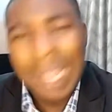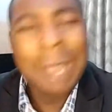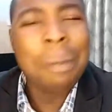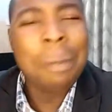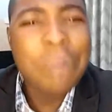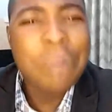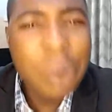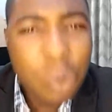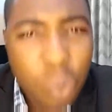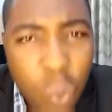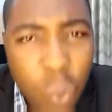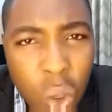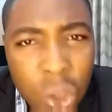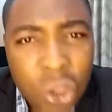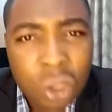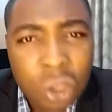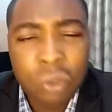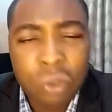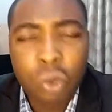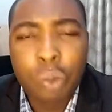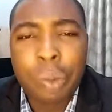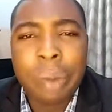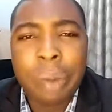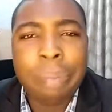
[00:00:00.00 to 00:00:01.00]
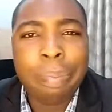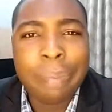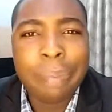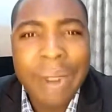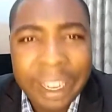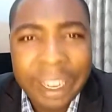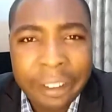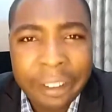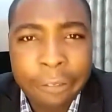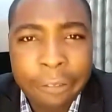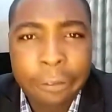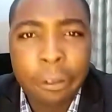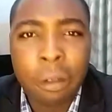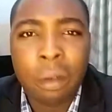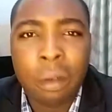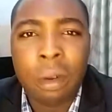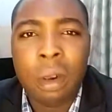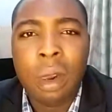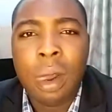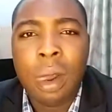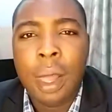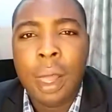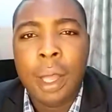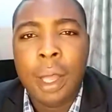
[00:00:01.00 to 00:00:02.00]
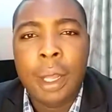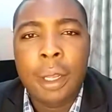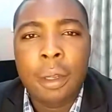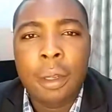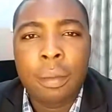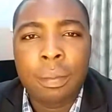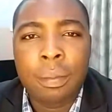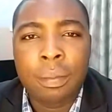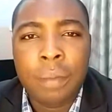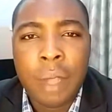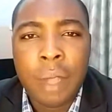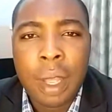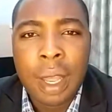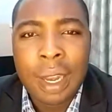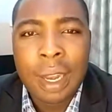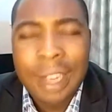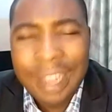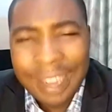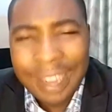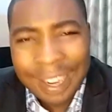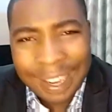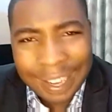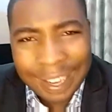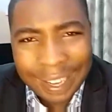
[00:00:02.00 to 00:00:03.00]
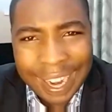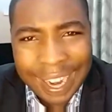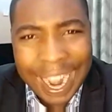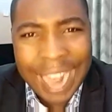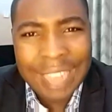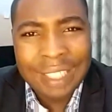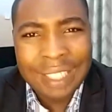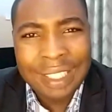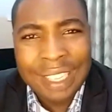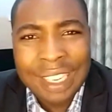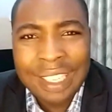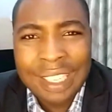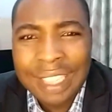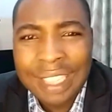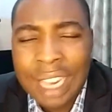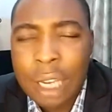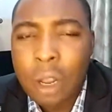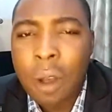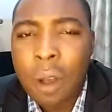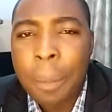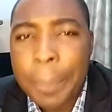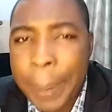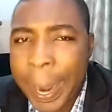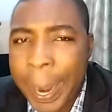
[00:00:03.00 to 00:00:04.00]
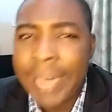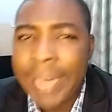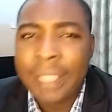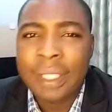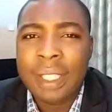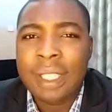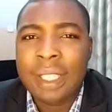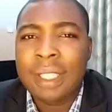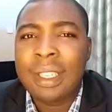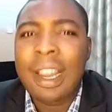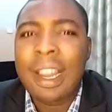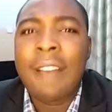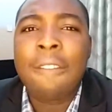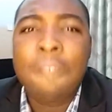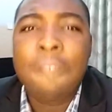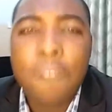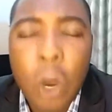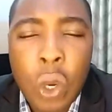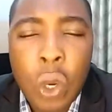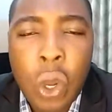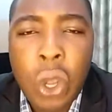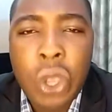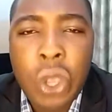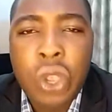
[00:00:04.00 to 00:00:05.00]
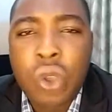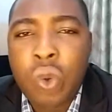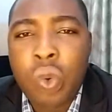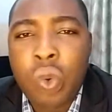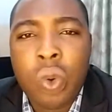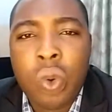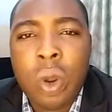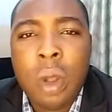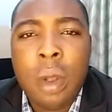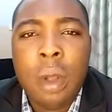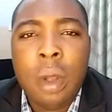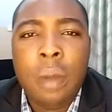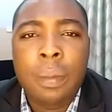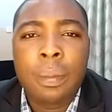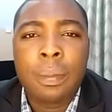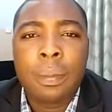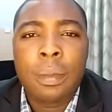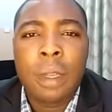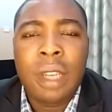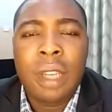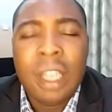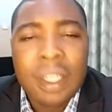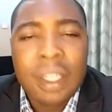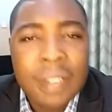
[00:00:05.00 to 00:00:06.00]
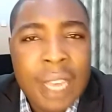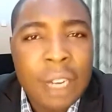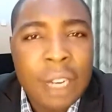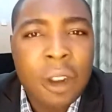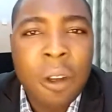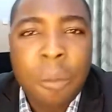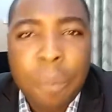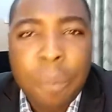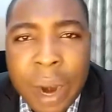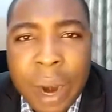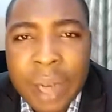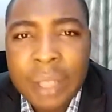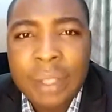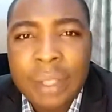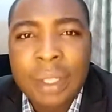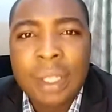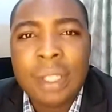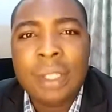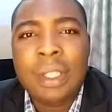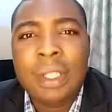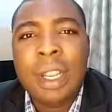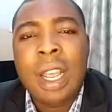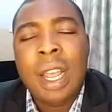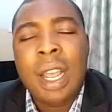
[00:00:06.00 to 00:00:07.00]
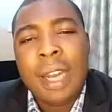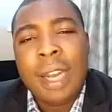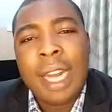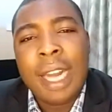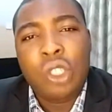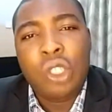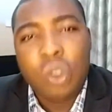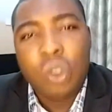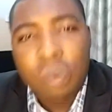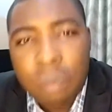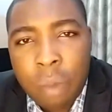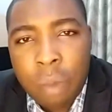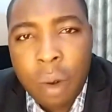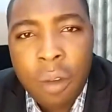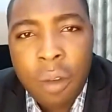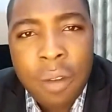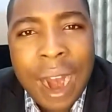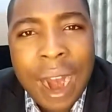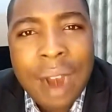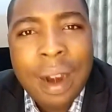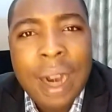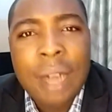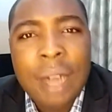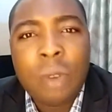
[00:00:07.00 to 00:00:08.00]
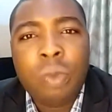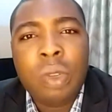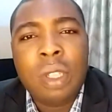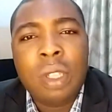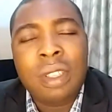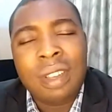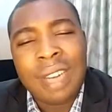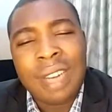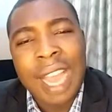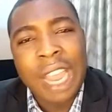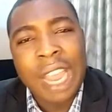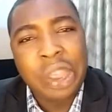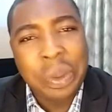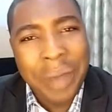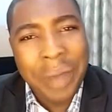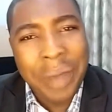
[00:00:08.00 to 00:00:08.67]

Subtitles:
Be watchful, be mindful. The set of persons that follow you, the set of persons that you move around with, that you